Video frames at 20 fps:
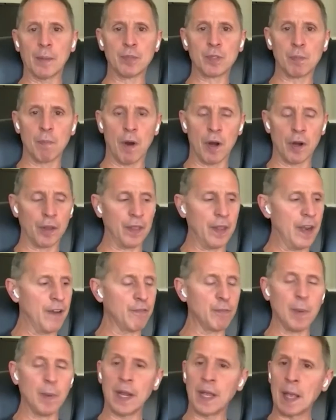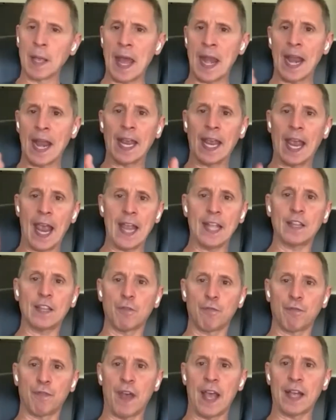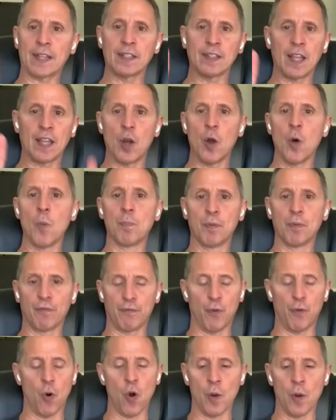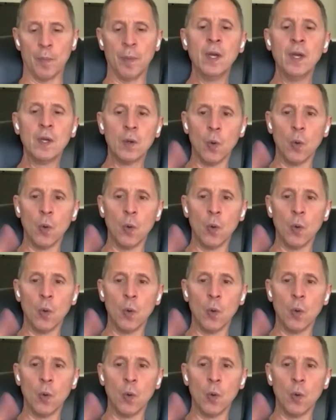I'm smarter than everybody. And I hate the fact that they don't perform